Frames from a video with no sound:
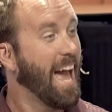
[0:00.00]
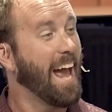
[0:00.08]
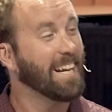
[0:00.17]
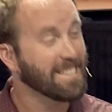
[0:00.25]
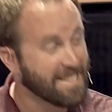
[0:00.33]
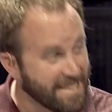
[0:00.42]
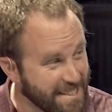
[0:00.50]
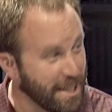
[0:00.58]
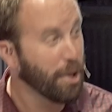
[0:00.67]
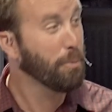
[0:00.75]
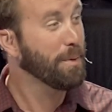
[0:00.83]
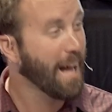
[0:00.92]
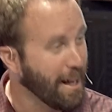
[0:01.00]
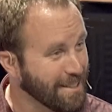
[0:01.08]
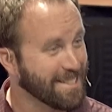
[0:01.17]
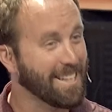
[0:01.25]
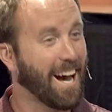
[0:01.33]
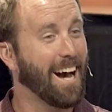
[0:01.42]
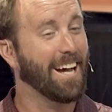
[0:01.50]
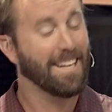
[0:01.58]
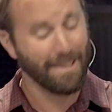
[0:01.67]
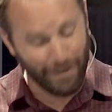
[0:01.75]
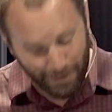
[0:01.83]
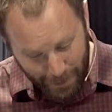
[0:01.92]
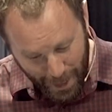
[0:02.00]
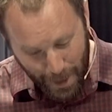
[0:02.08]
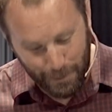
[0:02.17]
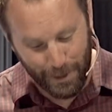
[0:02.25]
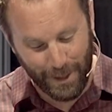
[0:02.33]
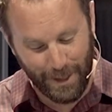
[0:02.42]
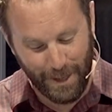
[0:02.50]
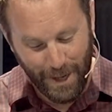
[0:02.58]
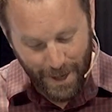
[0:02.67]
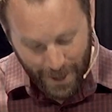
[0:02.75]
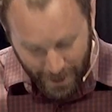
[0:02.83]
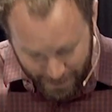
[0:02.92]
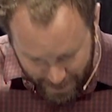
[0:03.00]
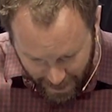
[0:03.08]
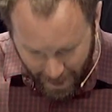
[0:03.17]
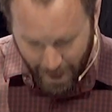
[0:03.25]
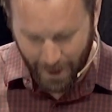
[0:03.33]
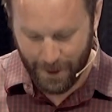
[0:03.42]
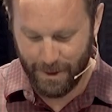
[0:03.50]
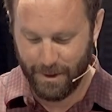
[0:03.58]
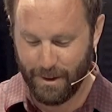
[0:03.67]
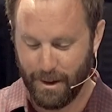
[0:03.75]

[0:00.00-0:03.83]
and still be outside the family of God,